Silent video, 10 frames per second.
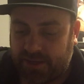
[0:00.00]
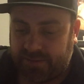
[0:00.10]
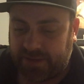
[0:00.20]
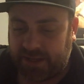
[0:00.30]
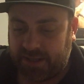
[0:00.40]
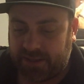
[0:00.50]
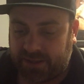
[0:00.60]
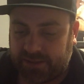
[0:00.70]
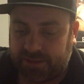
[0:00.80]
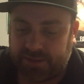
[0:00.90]
of any
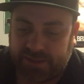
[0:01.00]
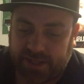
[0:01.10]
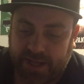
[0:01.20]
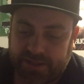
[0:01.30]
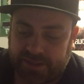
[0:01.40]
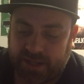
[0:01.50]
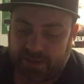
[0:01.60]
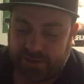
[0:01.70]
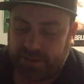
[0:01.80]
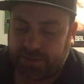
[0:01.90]
color to cast
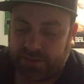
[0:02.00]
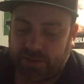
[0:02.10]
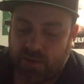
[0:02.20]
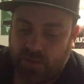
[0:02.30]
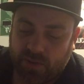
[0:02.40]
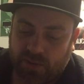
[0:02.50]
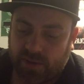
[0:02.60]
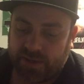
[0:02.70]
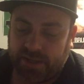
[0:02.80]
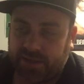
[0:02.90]
that creature.
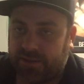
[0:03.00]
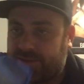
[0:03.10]
Or it